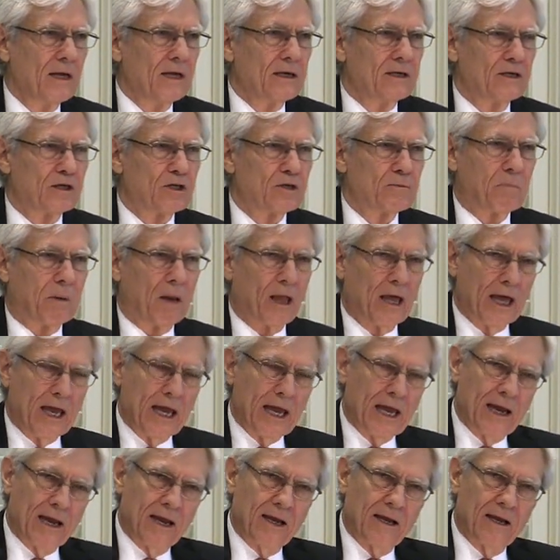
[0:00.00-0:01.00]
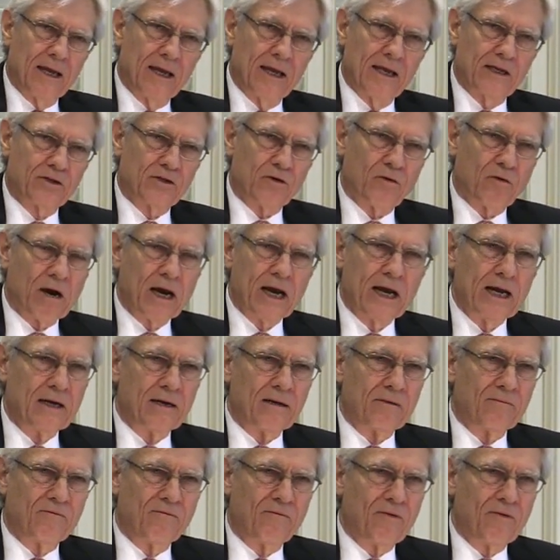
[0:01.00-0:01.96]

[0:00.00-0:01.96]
displaying his great